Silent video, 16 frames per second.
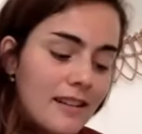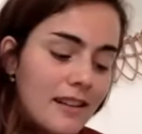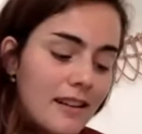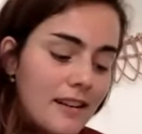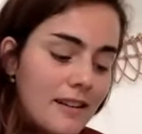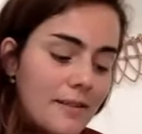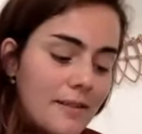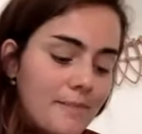
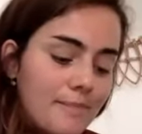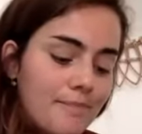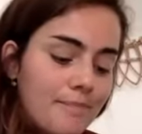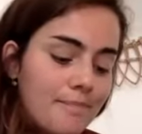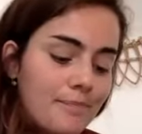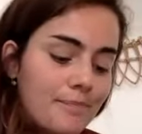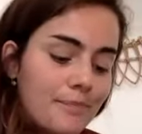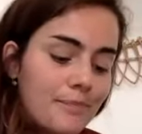
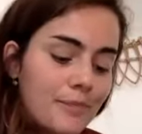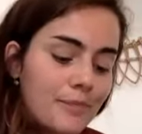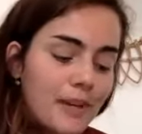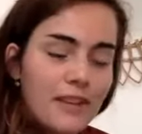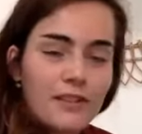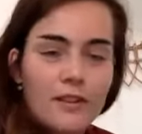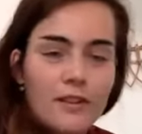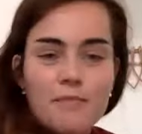But
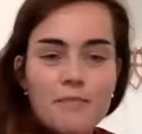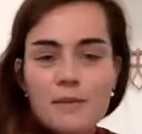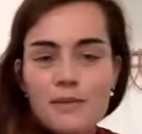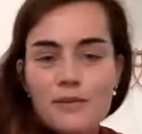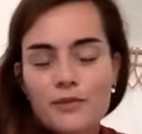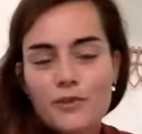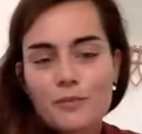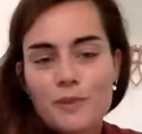I thought maybe
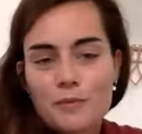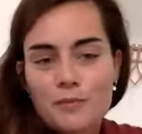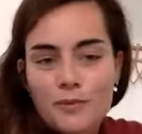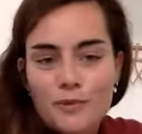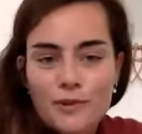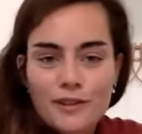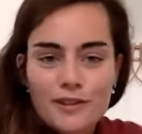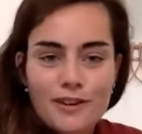for the
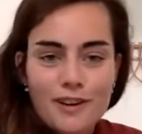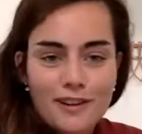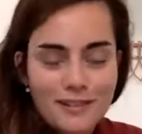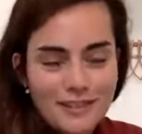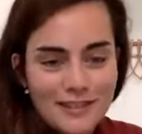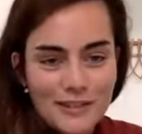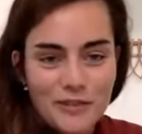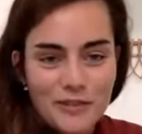people who are
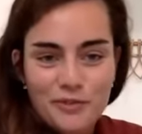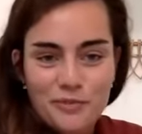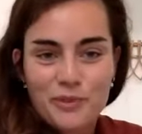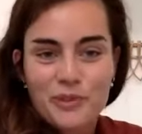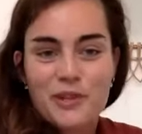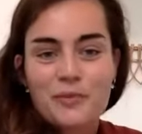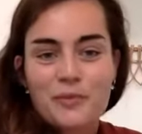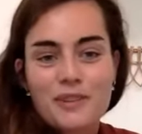not so
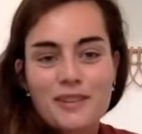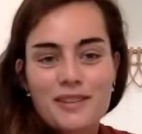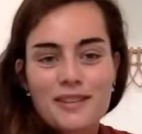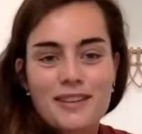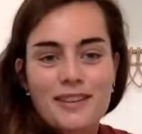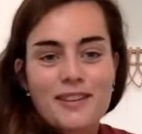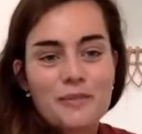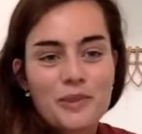familiar with
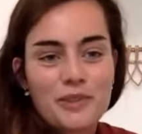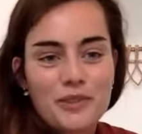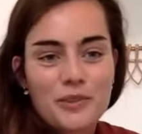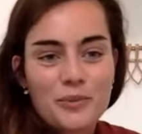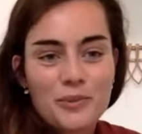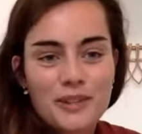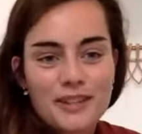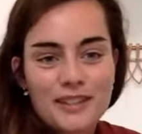
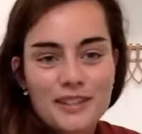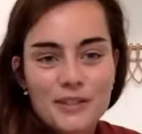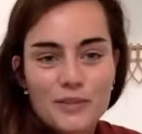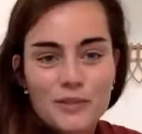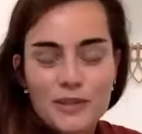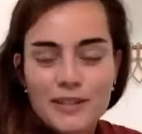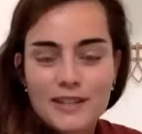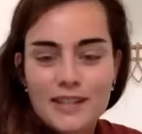the work this
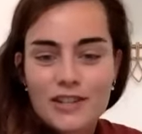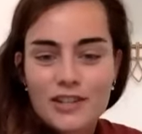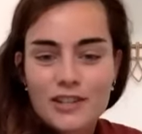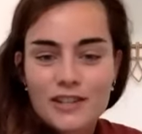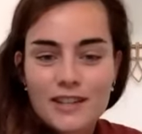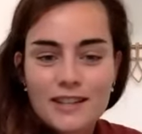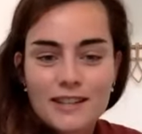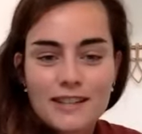
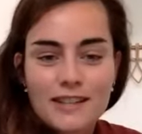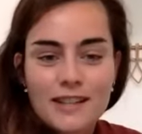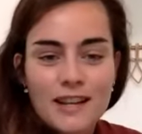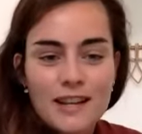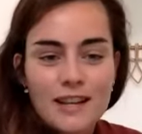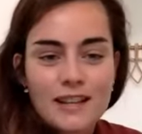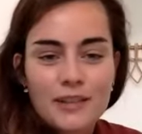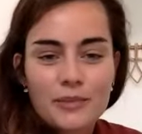organization does,
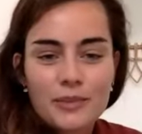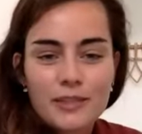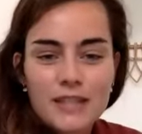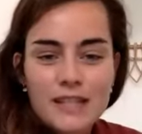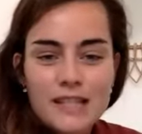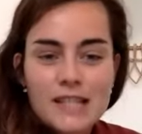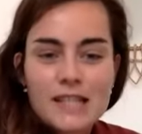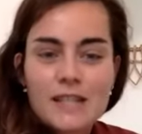they're
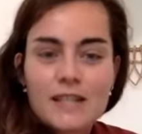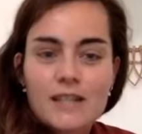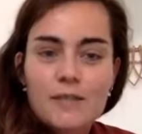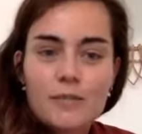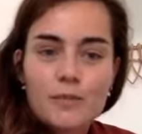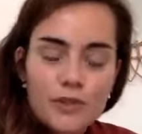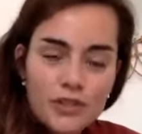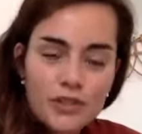really an
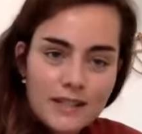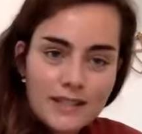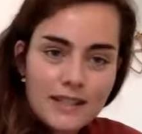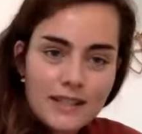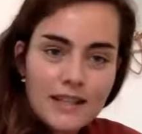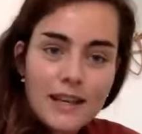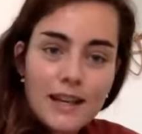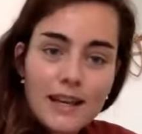
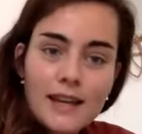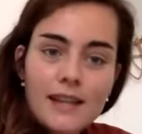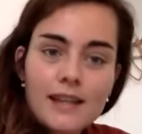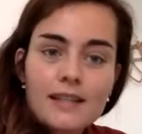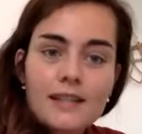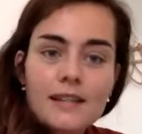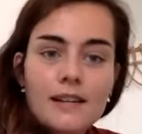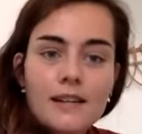emergency aid